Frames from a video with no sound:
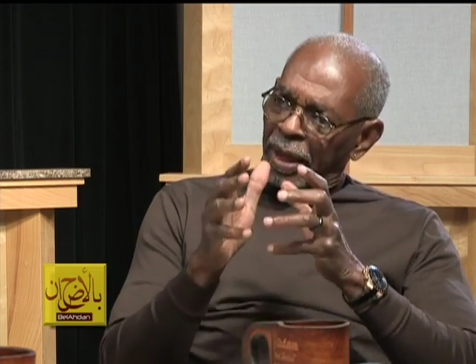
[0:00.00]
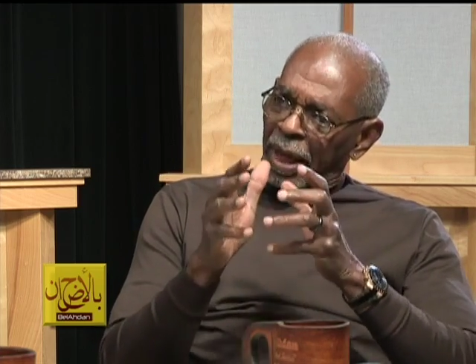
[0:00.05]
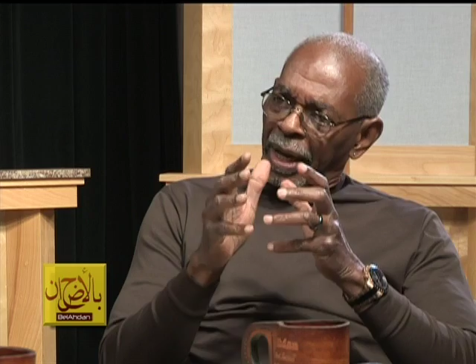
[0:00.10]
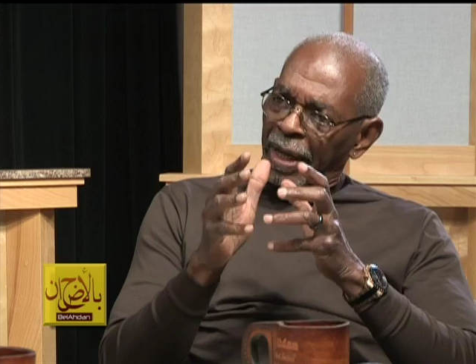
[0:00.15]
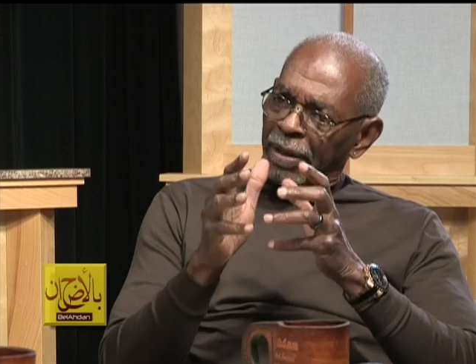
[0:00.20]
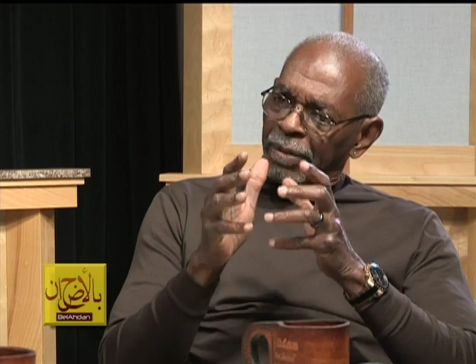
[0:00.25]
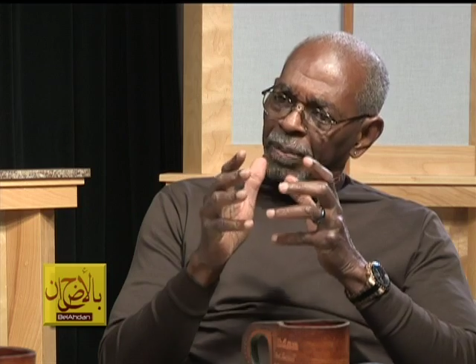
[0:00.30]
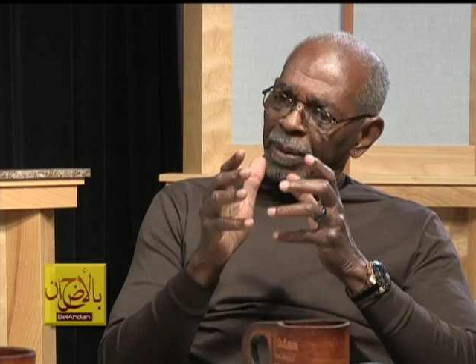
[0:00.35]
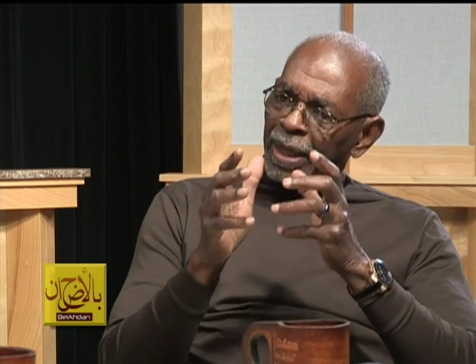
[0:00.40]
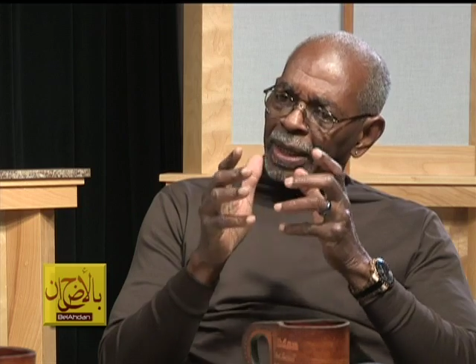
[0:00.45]

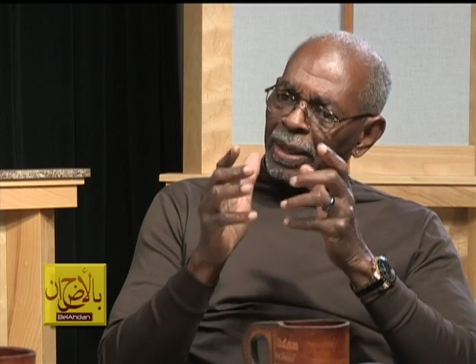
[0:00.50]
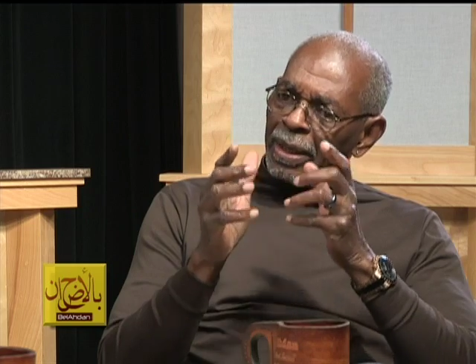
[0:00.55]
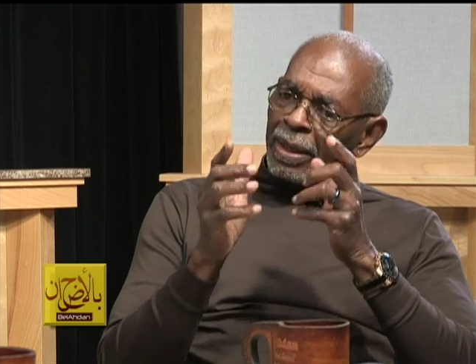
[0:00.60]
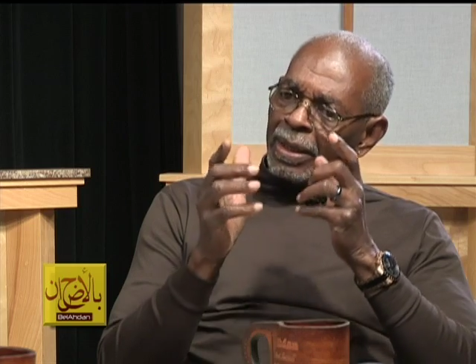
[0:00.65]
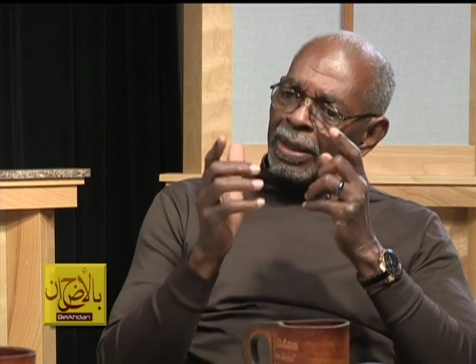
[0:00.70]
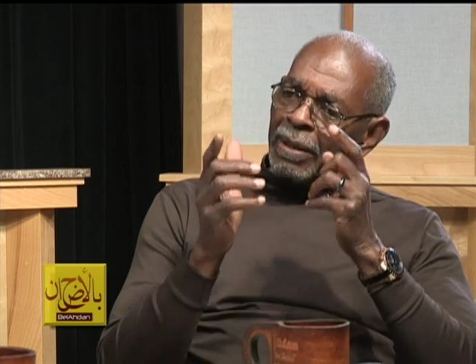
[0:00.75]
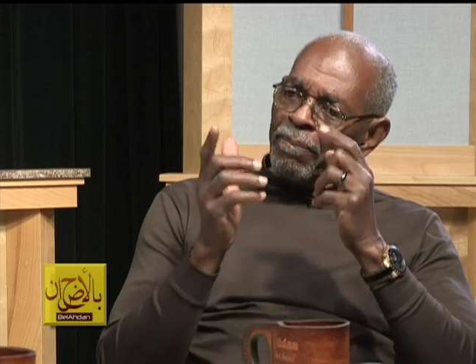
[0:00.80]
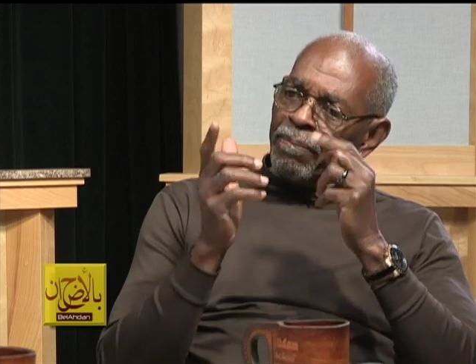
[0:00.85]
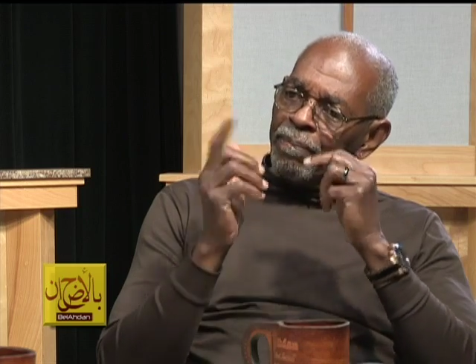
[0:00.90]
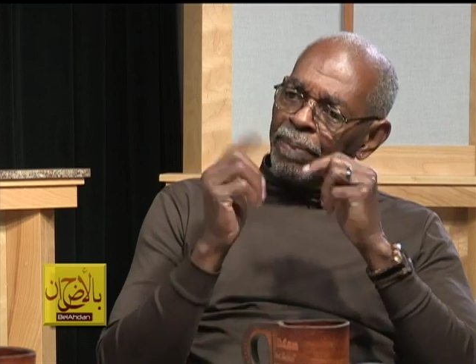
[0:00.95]
has
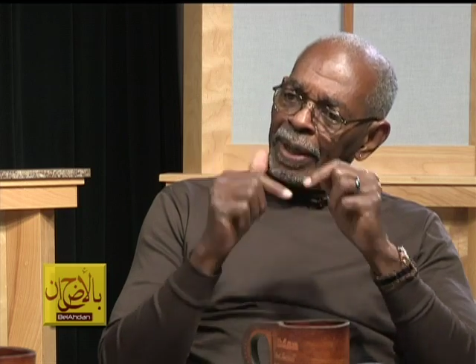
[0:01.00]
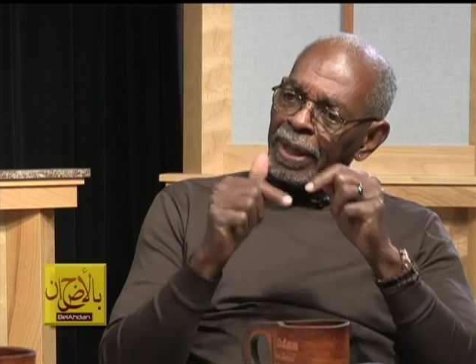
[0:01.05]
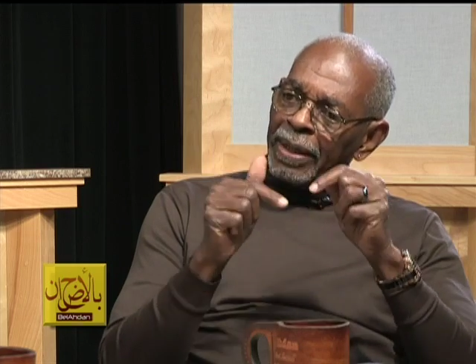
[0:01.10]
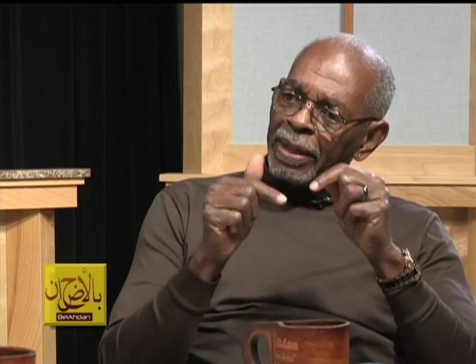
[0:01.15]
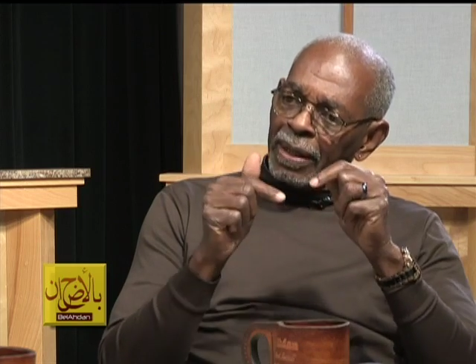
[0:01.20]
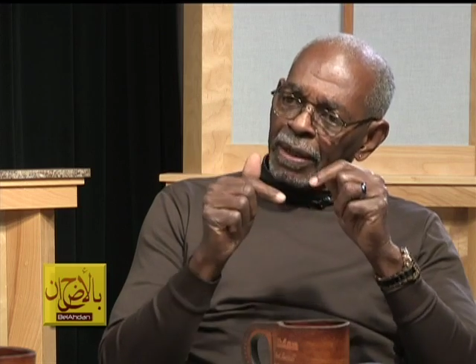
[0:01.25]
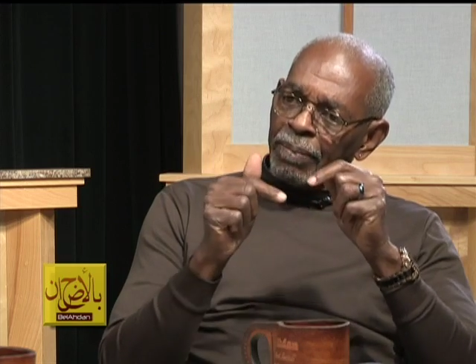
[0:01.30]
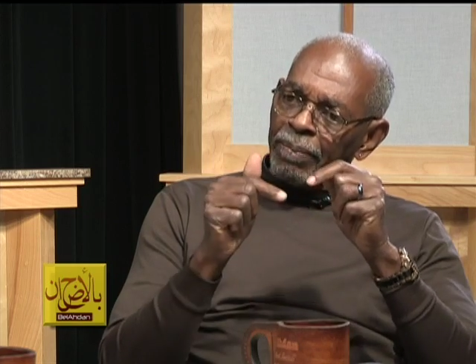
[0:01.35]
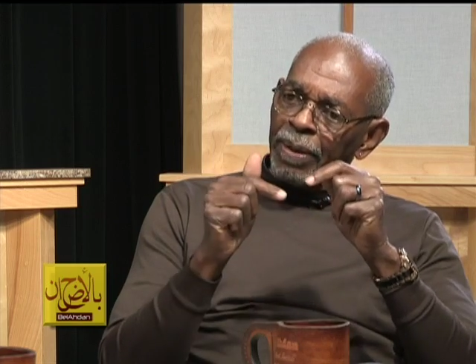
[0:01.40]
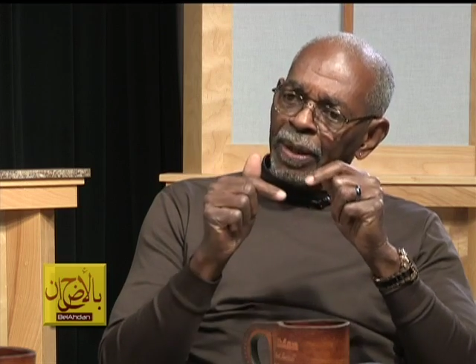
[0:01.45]
been
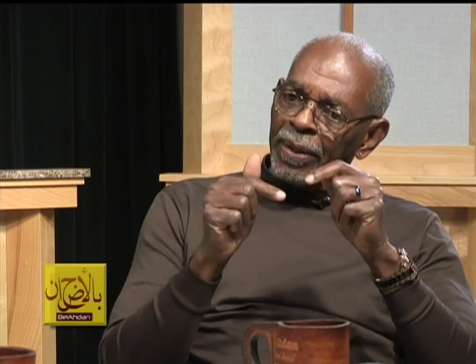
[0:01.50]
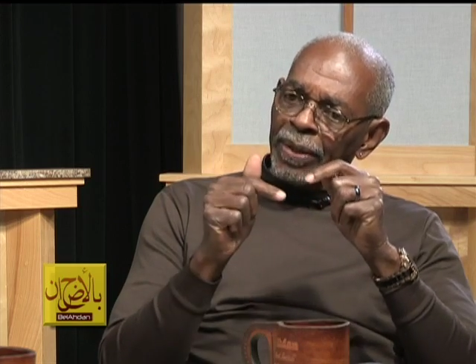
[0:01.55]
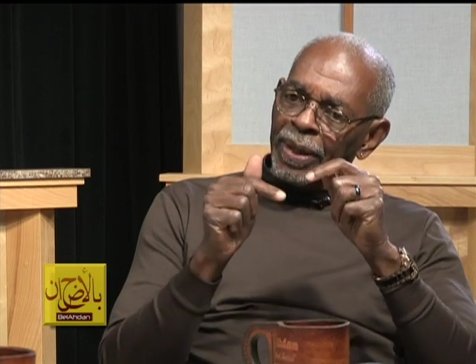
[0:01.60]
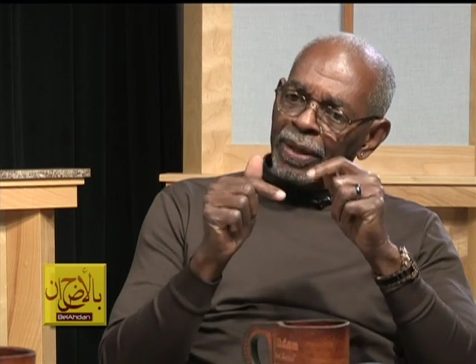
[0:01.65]
dependent upon